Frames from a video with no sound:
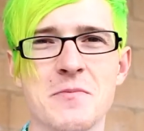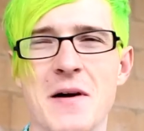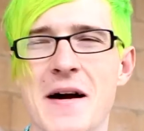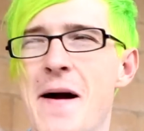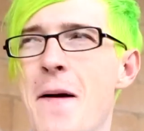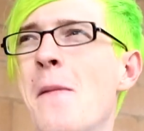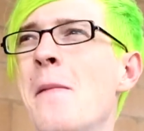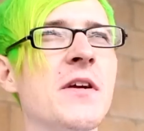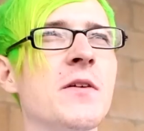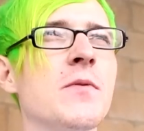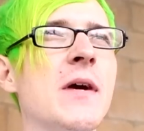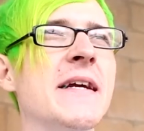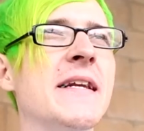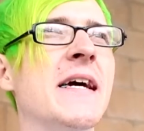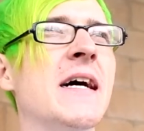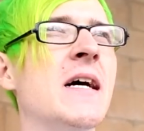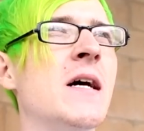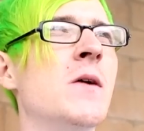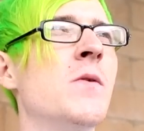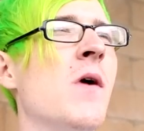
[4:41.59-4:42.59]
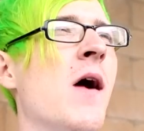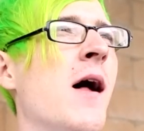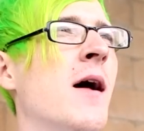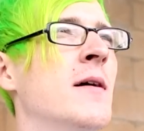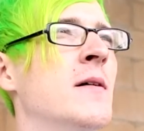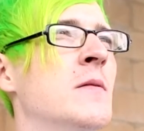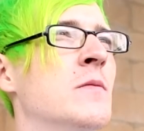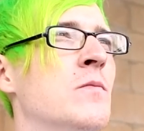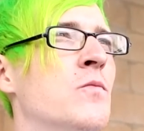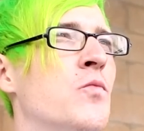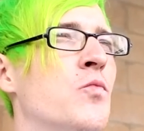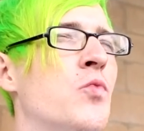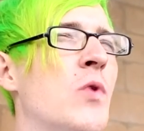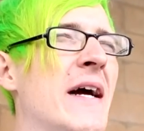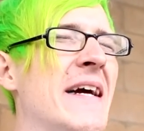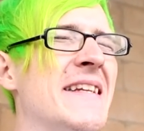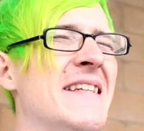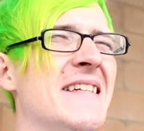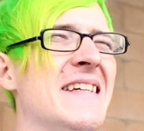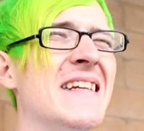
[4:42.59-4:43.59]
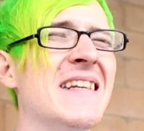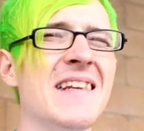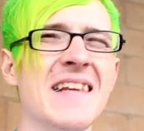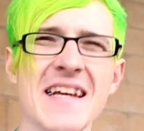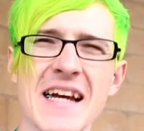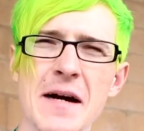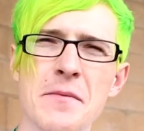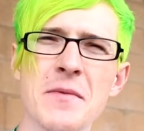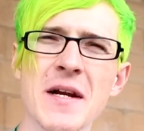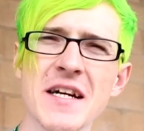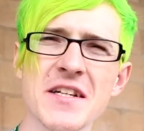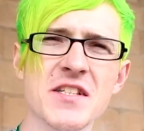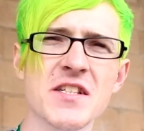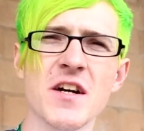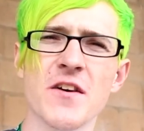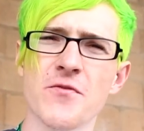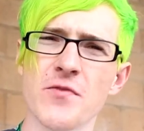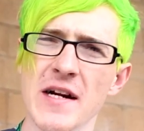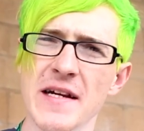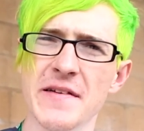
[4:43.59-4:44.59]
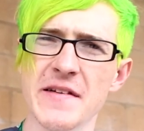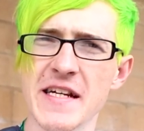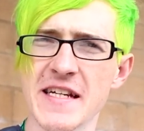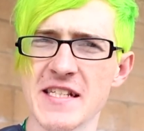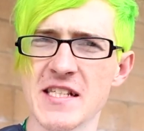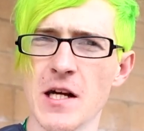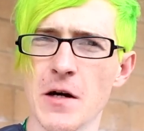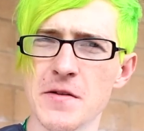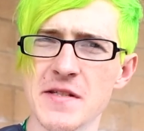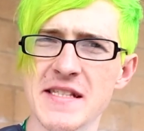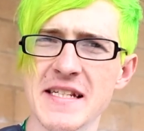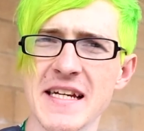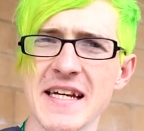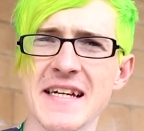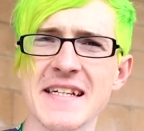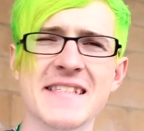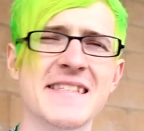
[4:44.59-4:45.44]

But I think right now, Rhett and Link, I'm not sure if Rhett and Link is hosting it.